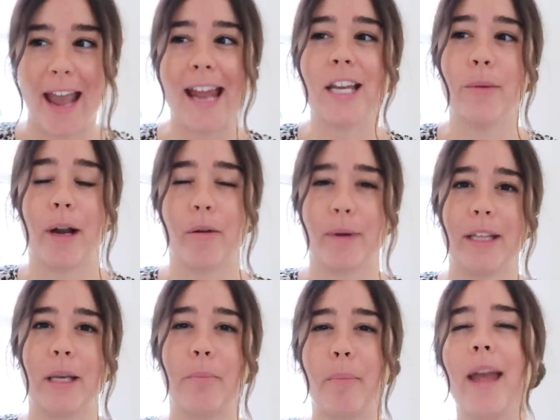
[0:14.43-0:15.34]
anywhere
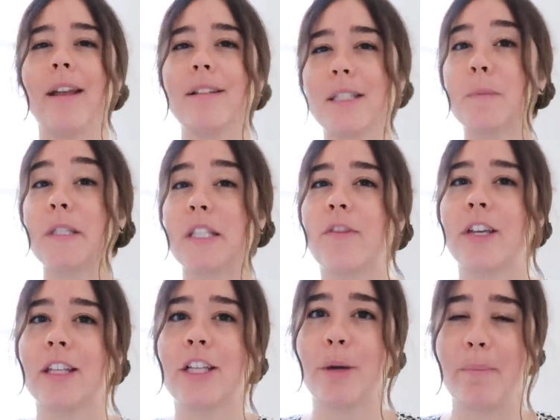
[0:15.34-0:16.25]
really, but
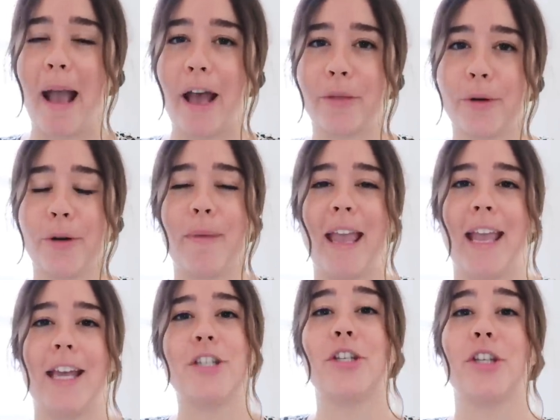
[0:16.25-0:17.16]
specifically your bathroom
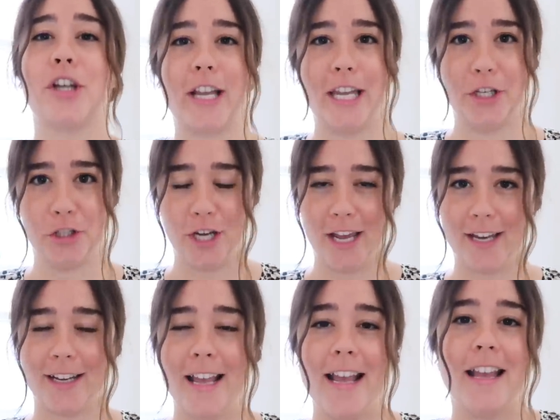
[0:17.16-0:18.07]
and your kitchen.